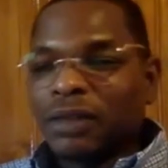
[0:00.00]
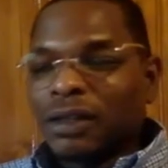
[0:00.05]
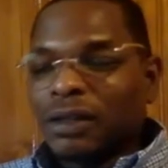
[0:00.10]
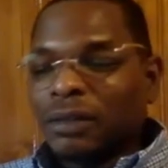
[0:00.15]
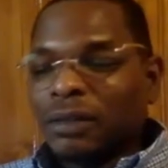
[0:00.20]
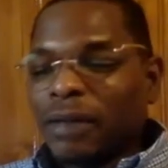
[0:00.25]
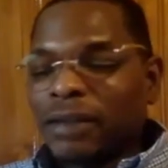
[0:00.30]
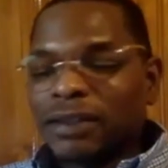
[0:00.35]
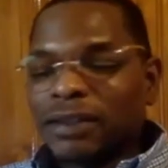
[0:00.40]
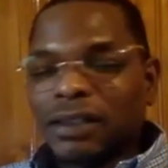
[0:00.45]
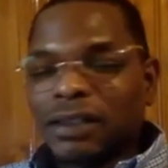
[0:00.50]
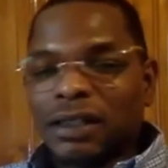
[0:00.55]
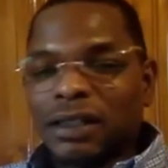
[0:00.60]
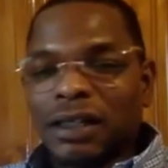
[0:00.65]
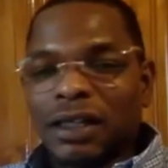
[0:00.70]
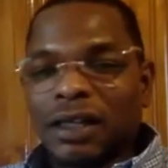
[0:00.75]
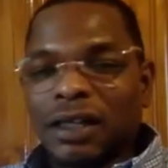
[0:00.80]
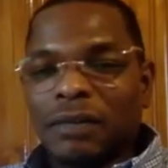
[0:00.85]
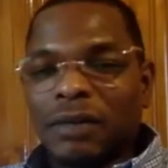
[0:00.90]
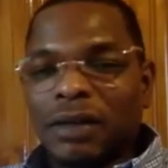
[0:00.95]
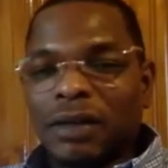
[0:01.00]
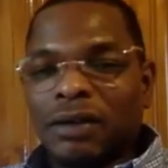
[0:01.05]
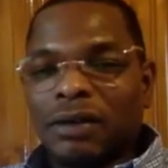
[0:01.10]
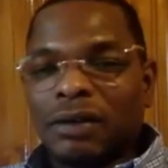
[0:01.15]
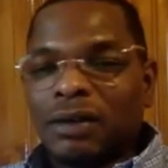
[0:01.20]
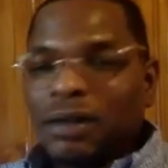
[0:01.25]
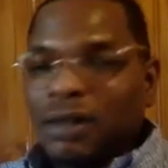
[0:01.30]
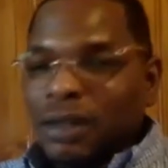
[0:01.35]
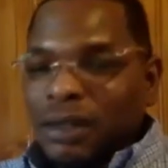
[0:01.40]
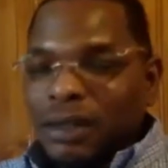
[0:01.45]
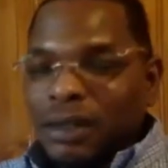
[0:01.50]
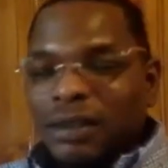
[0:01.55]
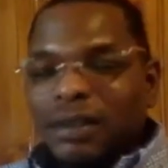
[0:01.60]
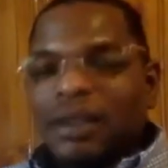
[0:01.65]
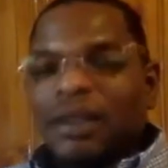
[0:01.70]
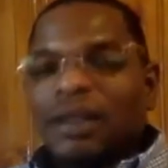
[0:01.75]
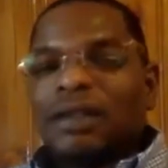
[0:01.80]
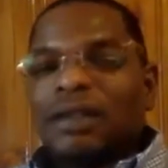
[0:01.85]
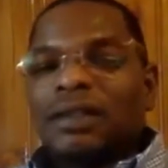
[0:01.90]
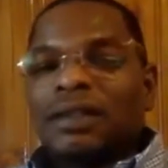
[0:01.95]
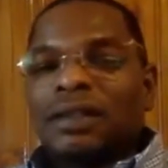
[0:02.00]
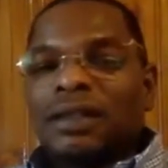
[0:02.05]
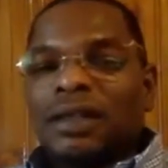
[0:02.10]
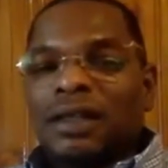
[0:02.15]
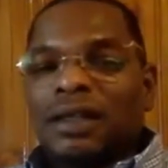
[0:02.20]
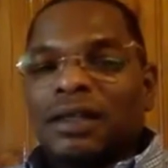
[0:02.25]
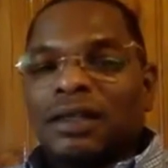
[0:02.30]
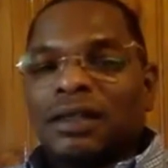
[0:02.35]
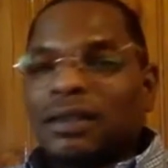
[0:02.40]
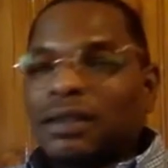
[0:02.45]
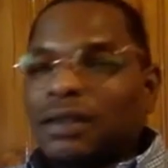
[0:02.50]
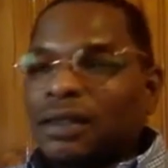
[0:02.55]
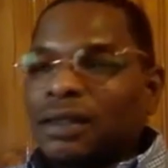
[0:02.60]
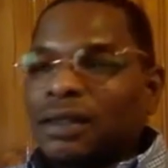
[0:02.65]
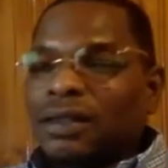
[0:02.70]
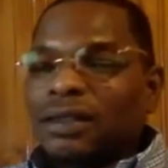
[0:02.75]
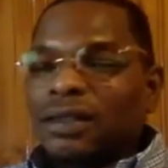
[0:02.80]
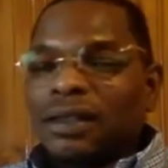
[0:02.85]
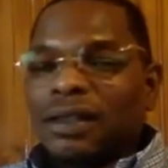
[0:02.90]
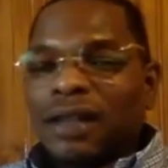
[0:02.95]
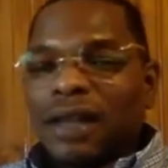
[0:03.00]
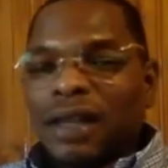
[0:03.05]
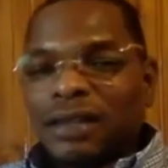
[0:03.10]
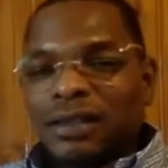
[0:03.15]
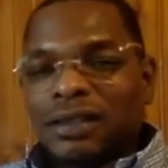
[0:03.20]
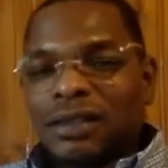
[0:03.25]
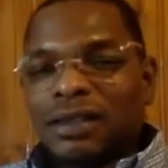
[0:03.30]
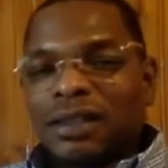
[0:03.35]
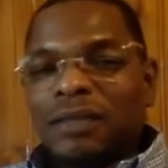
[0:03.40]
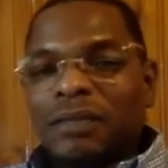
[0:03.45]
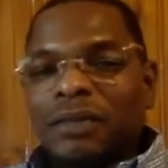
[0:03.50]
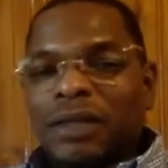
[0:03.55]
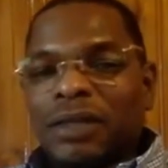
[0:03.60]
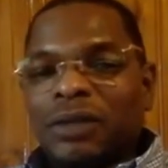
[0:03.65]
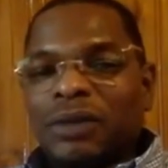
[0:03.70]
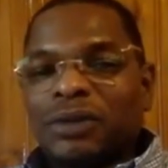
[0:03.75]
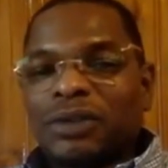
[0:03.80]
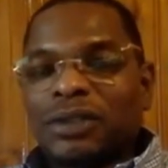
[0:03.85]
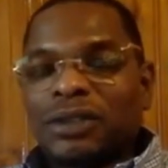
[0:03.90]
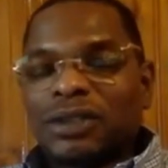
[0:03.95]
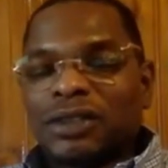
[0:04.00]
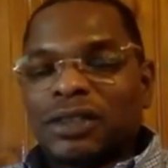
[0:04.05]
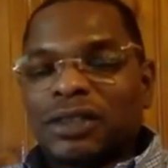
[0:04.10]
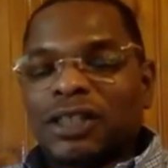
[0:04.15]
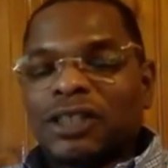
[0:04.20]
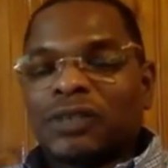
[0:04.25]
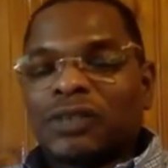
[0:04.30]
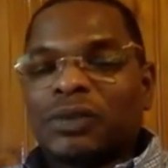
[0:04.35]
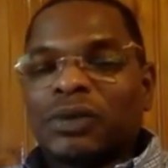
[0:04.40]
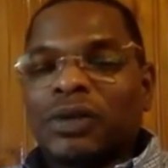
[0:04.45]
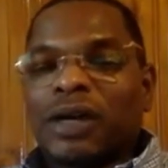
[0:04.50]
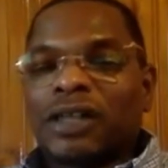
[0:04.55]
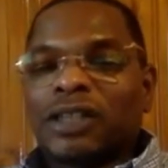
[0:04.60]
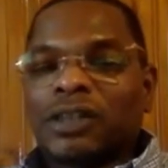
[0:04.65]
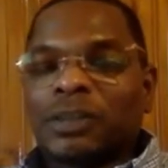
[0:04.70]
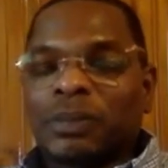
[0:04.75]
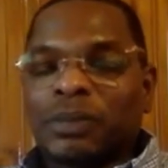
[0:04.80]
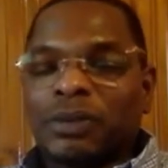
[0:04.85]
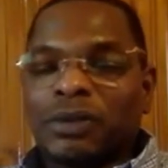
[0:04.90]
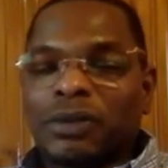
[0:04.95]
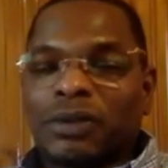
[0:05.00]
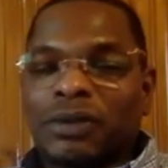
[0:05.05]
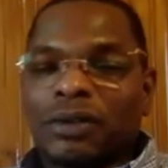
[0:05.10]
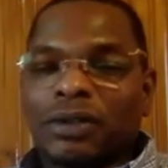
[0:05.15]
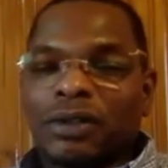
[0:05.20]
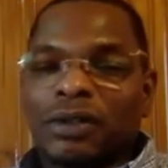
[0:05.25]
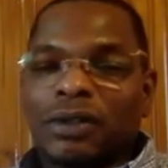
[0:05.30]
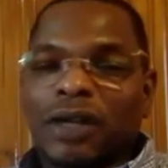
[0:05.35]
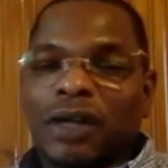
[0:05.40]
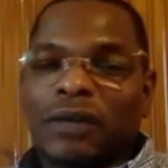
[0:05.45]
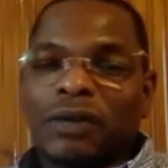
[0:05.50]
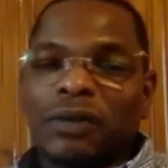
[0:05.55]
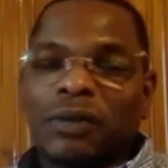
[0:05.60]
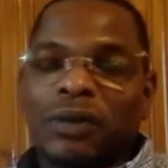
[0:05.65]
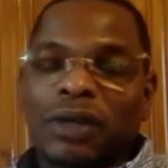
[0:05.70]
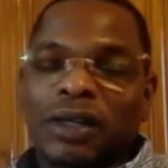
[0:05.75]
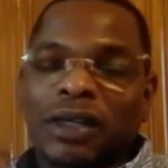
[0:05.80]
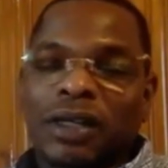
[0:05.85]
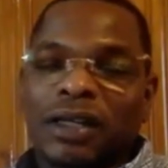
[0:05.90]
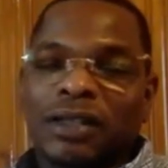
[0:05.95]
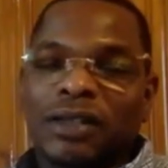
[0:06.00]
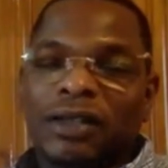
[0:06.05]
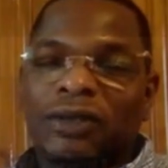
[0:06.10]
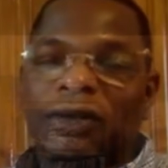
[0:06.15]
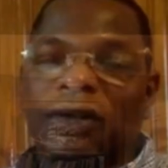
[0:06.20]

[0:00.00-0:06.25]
by sending the email, then that's good, man. You're a successful entrepreneur. You know, everyone can't do